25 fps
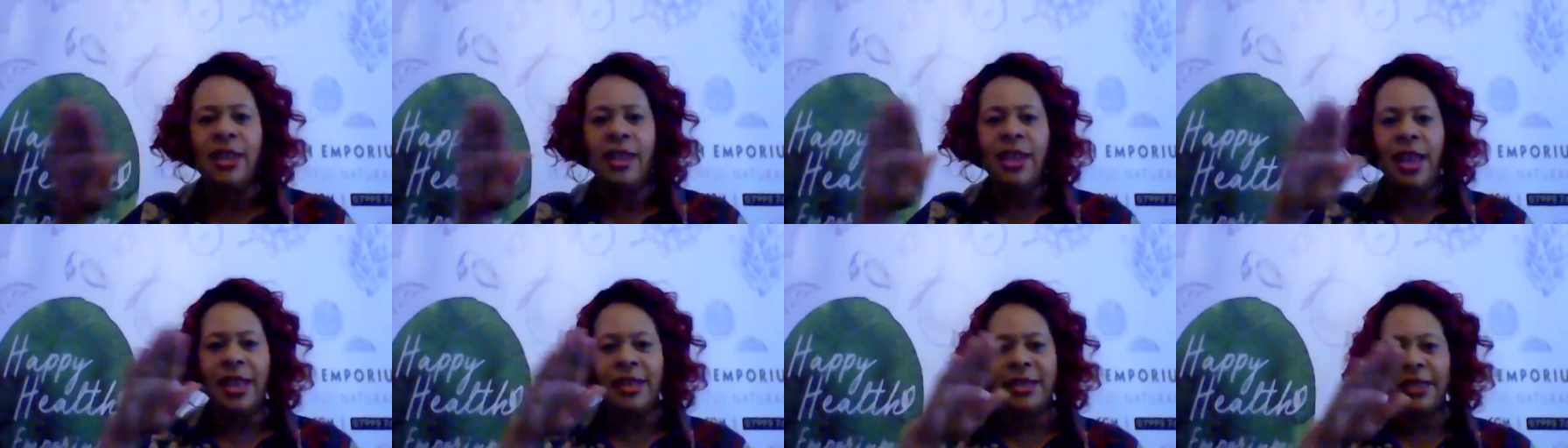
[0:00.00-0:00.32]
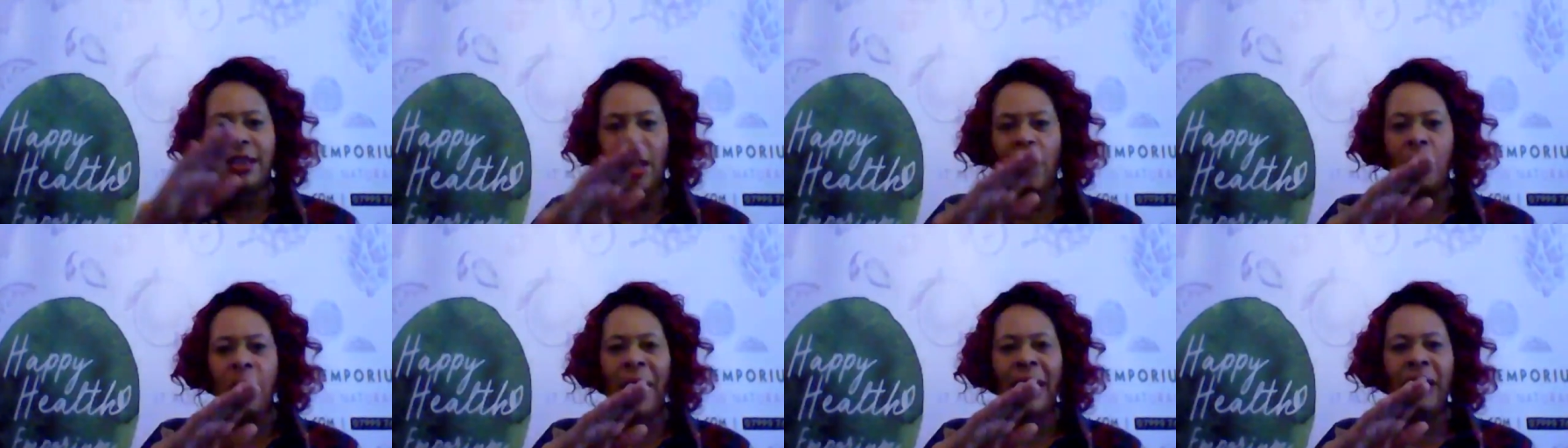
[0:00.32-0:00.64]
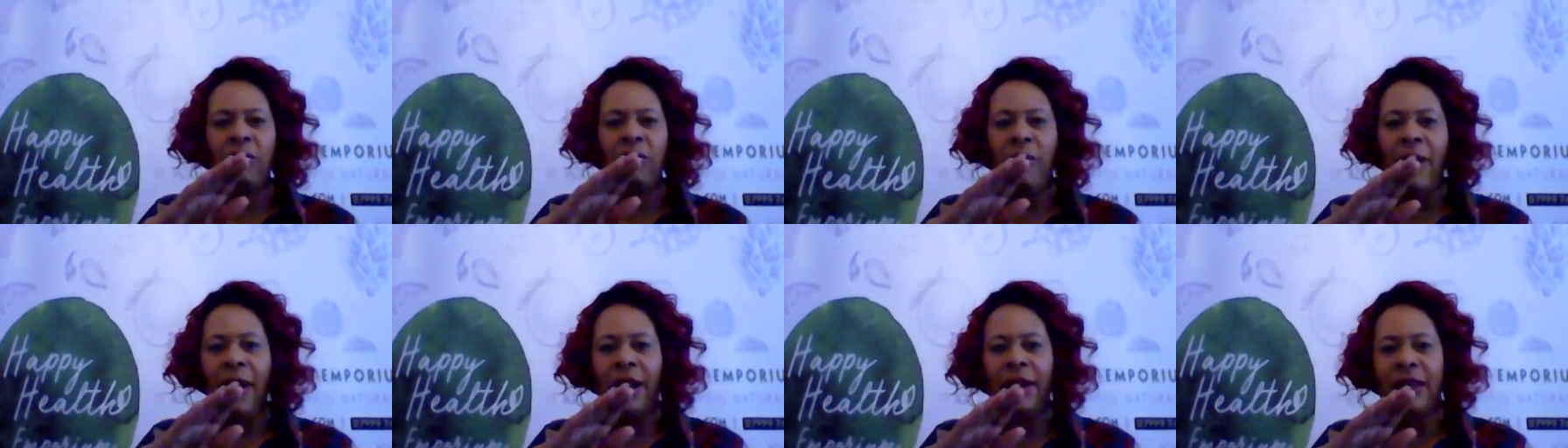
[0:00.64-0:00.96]
has come
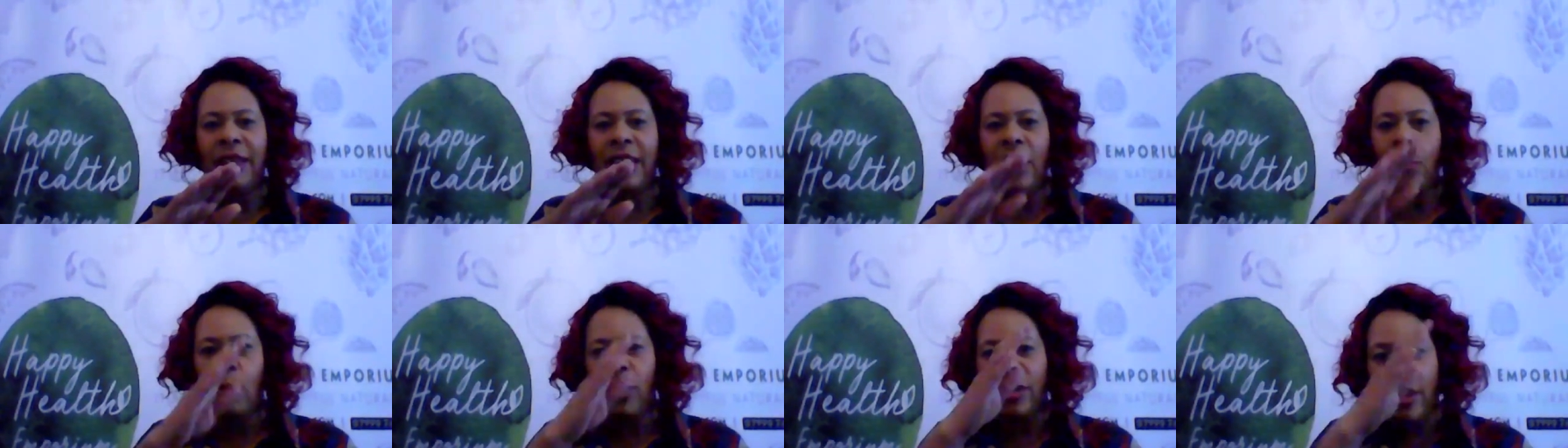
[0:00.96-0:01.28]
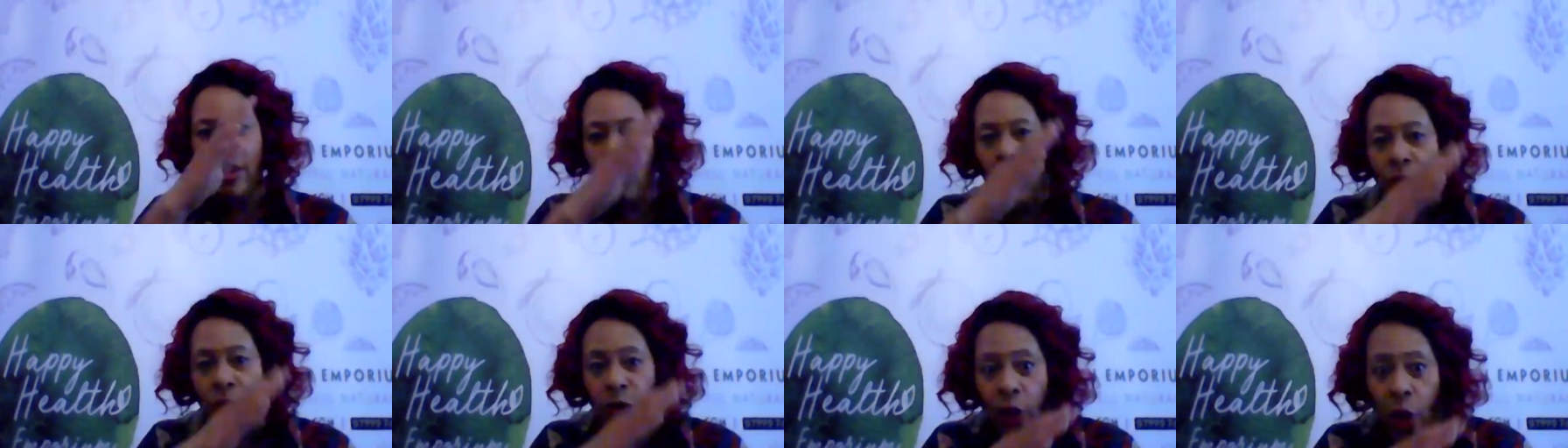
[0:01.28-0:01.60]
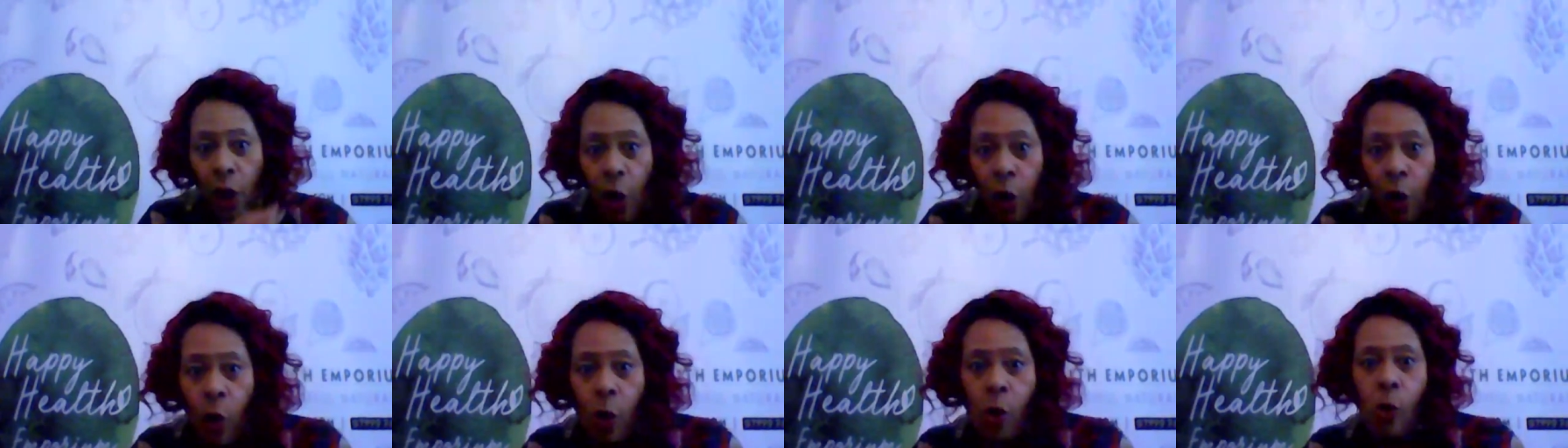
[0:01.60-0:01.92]
back around again, when they want the
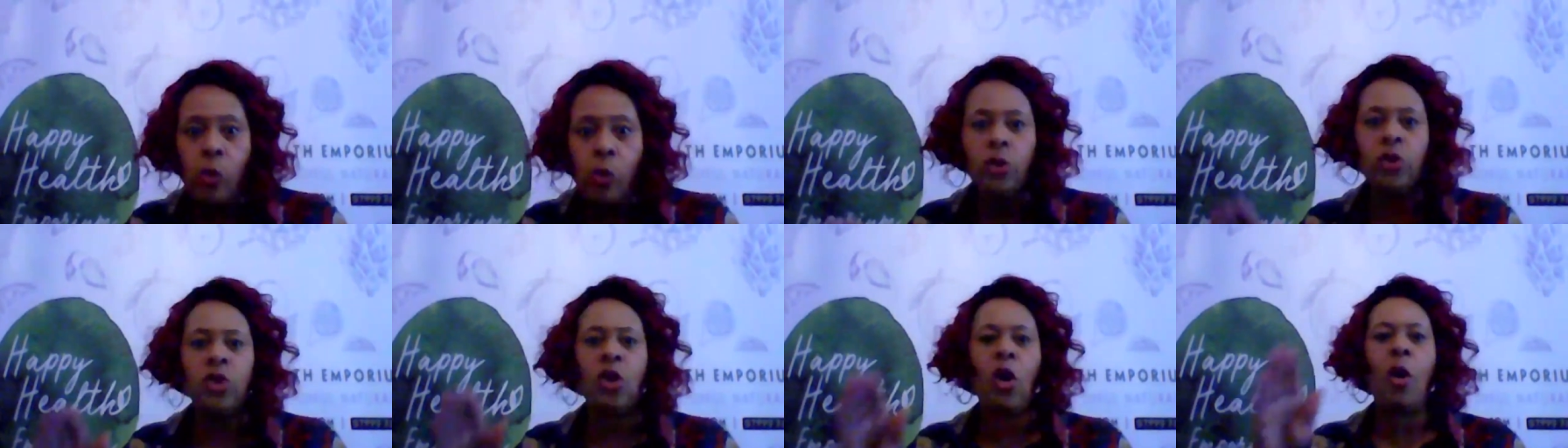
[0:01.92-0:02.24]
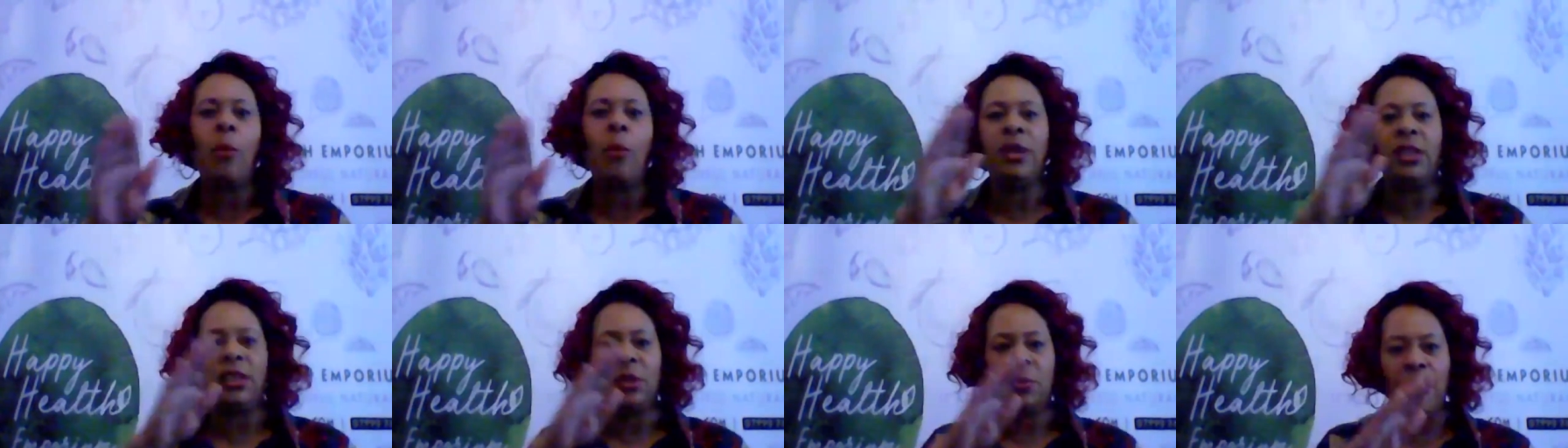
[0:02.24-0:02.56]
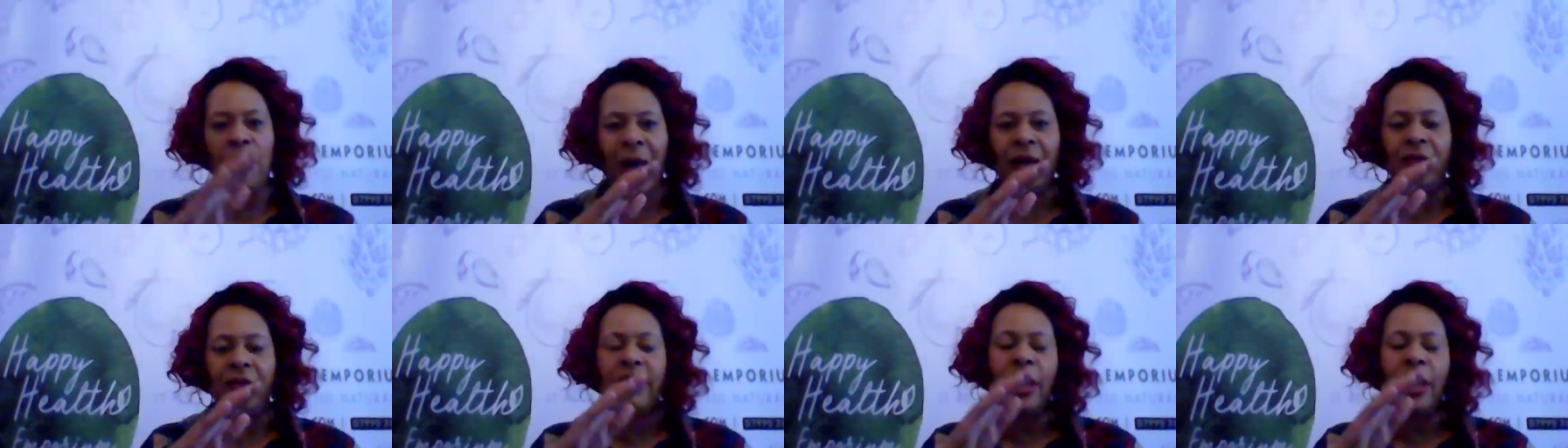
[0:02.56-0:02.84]
old comics back.